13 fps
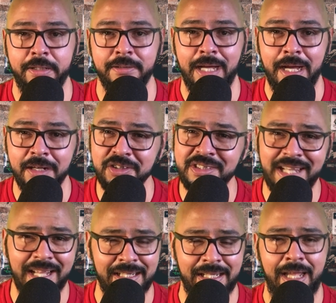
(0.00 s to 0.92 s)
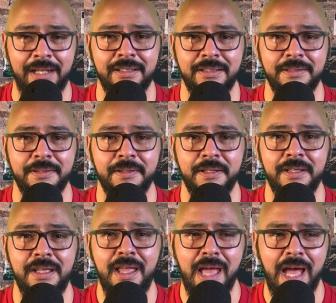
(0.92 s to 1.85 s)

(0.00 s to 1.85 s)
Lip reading: I understand that.